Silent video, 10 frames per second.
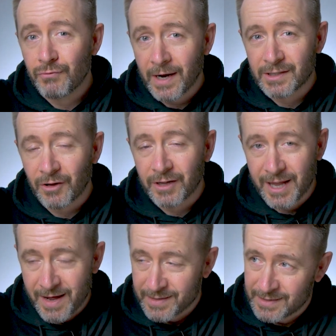ragdoll
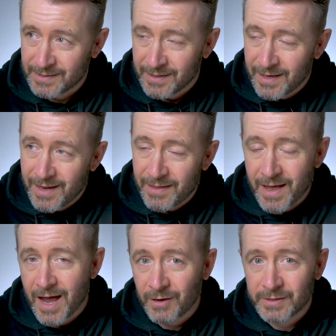cats.
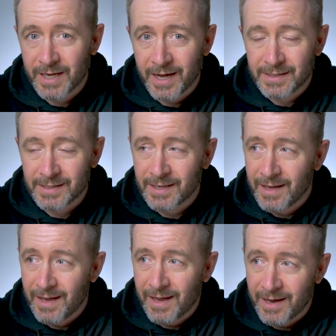They're house cats,
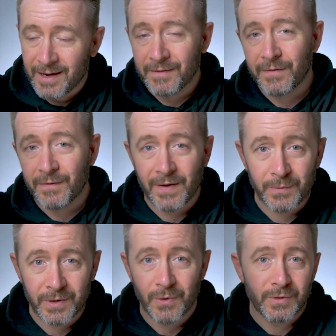and if
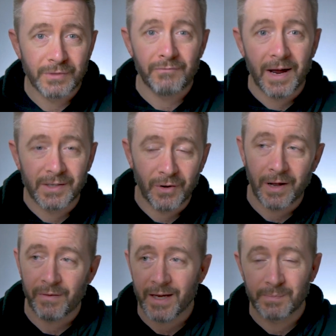anyone owns a
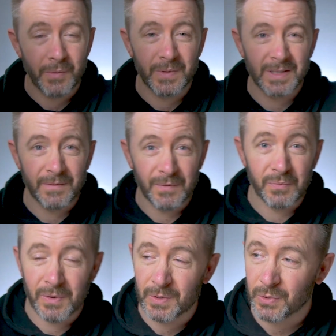ragdoll out there, it's probably the same for
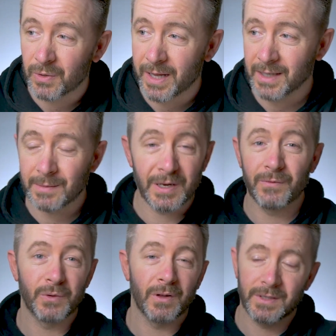pretty much all cats. I mean,
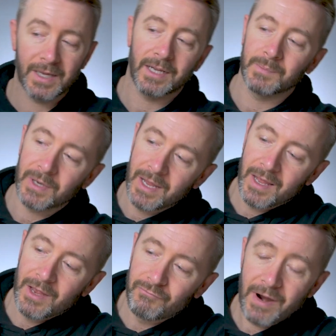I've owned lots of cats, but
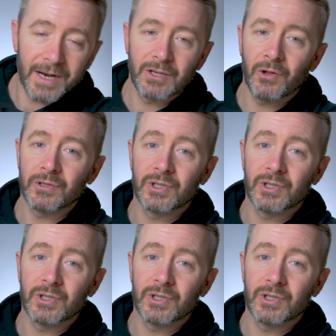ragdolls